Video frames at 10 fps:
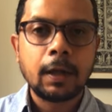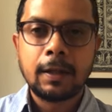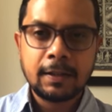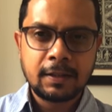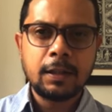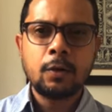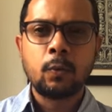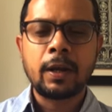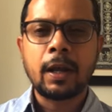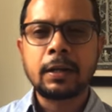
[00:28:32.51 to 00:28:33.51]
Let's see
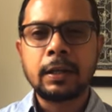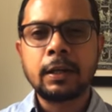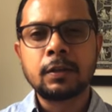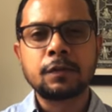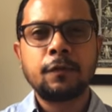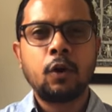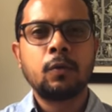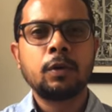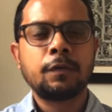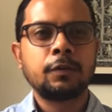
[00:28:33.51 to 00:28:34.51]
where I take this
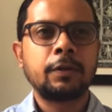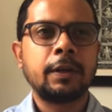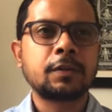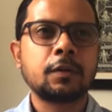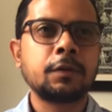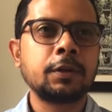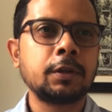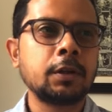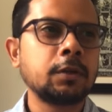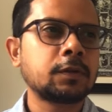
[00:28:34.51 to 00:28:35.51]
forward for the rest of the
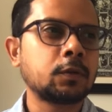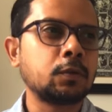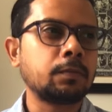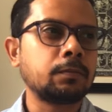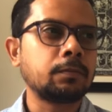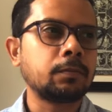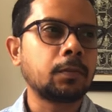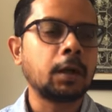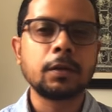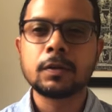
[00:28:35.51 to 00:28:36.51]
year. So
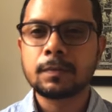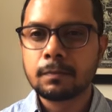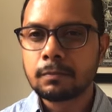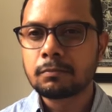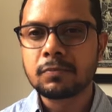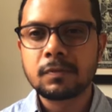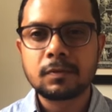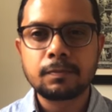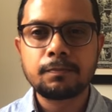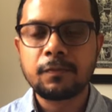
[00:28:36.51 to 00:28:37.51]
another
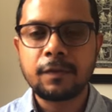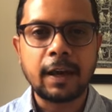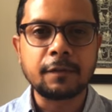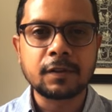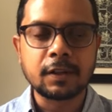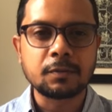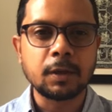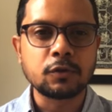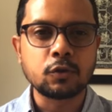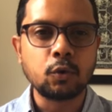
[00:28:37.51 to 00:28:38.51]
5-6
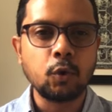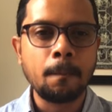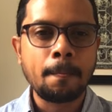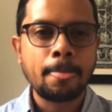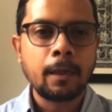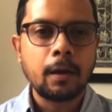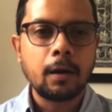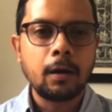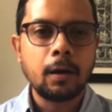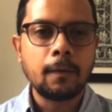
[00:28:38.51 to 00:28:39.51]
months to go.
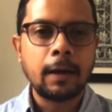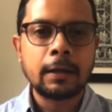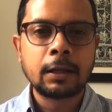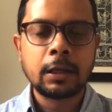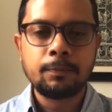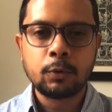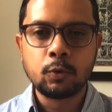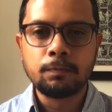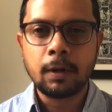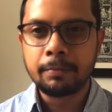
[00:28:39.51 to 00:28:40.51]
I'll keep
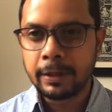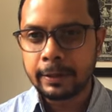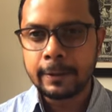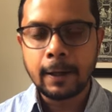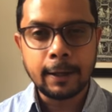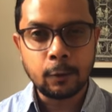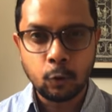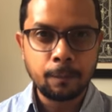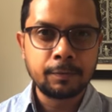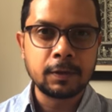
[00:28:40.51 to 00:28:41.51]
you updated. I
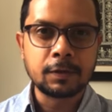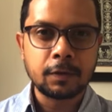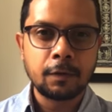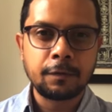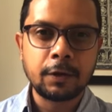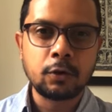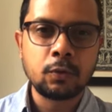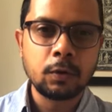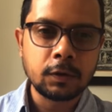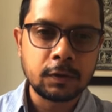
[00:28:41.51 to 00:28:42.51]
hope this video
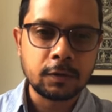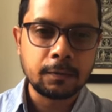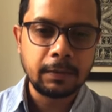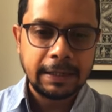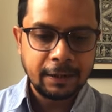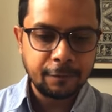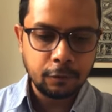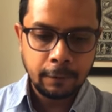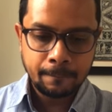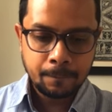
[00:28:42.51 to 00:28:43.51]
was meaningful.